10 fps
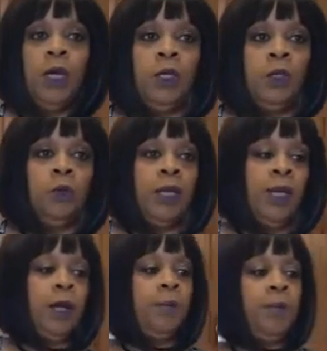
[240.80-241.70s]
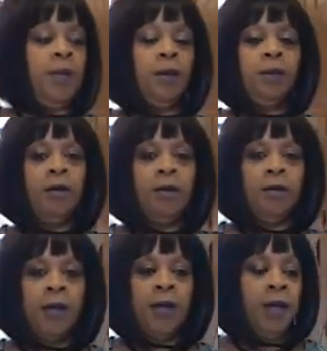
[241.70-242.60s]
you get a better
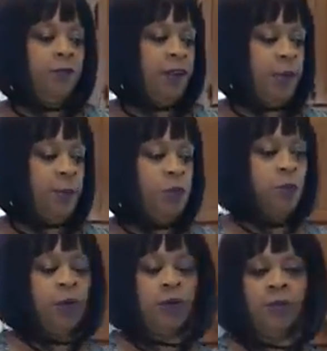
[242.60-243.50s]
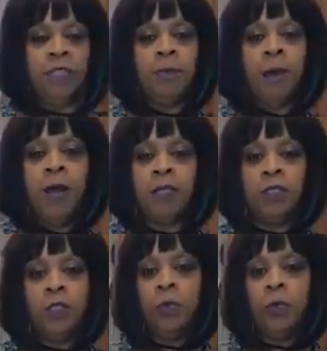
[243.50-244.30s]
inflammatory response. You